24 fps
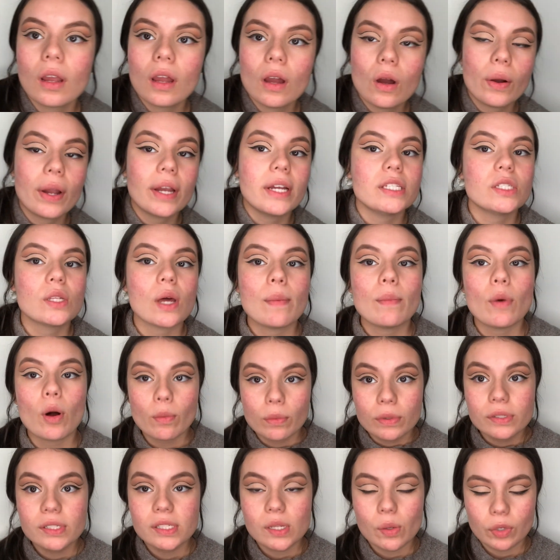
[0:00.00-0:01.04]
Okay, so I'm
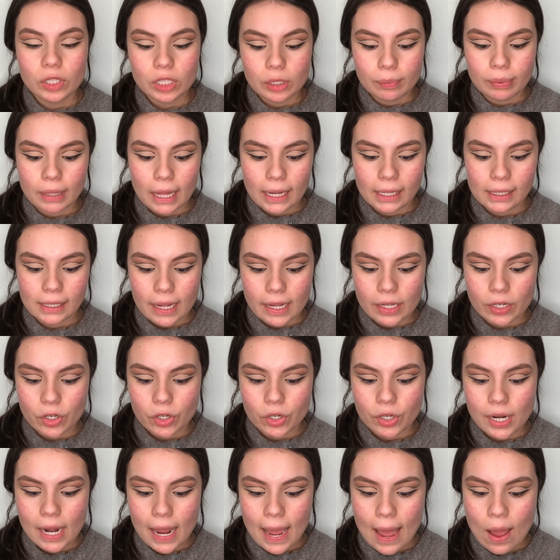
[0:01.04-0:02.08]
almost done with the black liner.
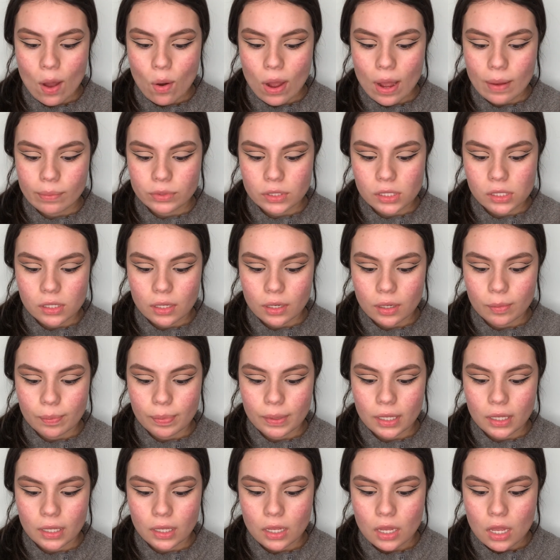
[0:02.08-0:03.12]
Now I'm just gonna
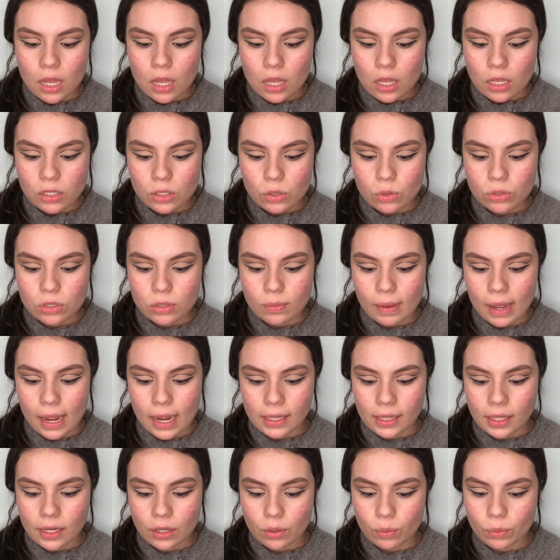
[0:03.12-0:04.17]
be using my
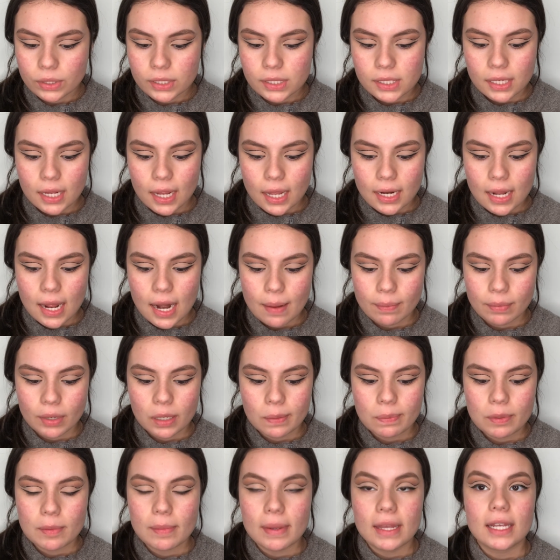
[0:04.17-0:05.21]
eyeliner once again, and I'm gonna
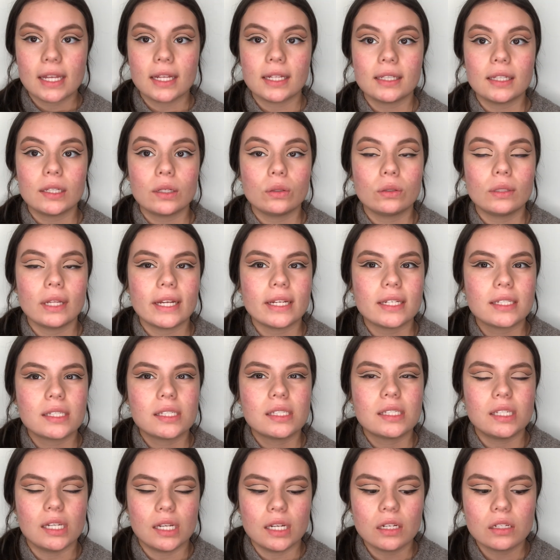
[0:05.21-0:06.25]
be making little like
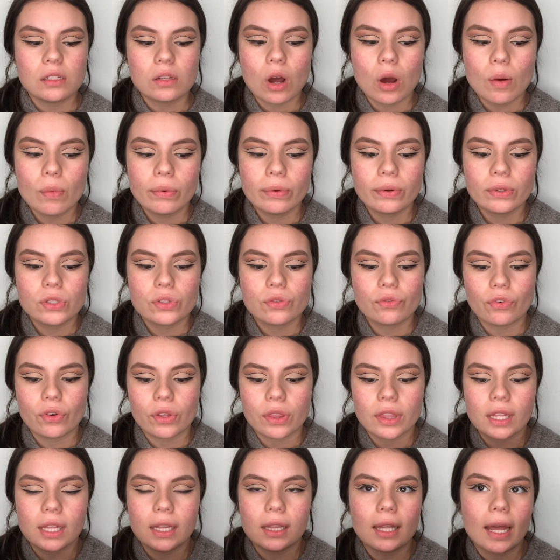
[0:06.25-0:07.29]
sticks almost for
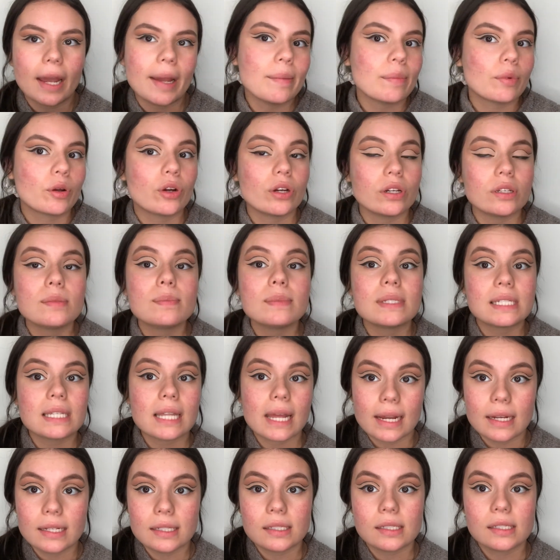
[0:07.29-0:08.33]
the Christmas
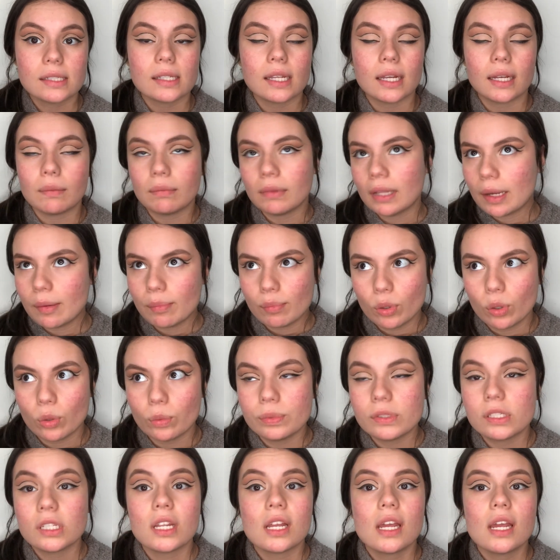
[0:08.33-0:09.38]
lights, like light
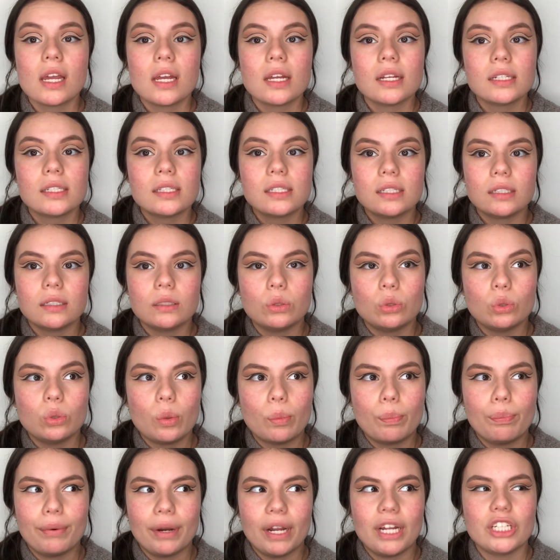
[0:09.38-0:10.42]
bulbs, to
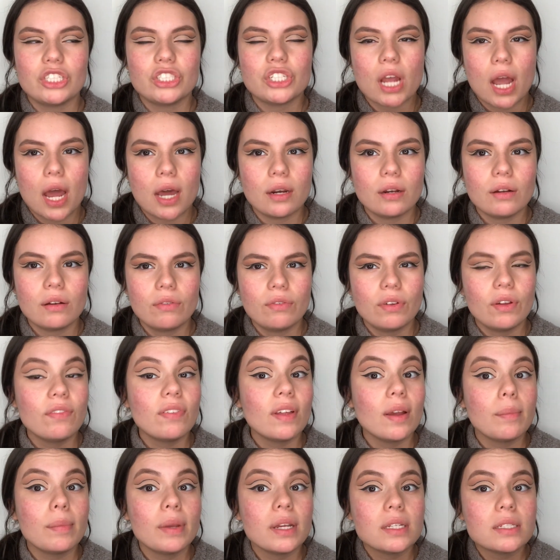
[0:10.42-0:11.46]
branch out of, if
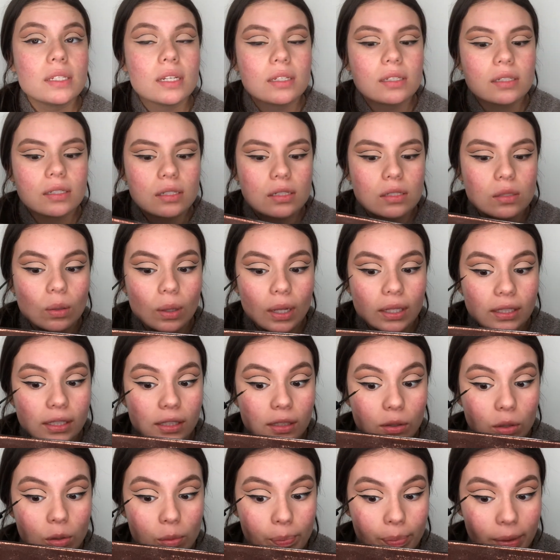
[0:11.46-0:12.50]
that makes sense. So like the
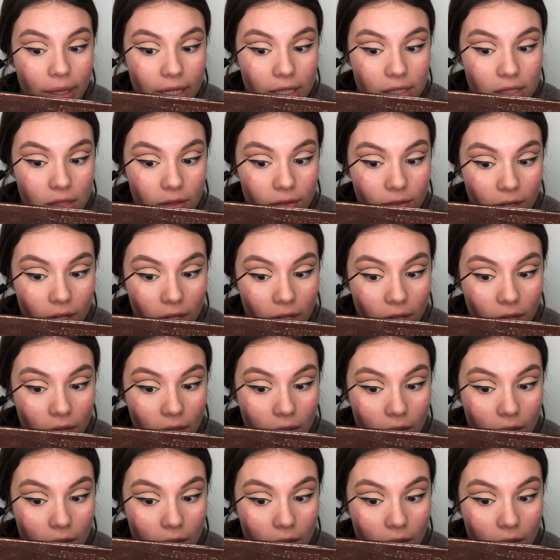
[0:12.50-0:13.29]
little base of it.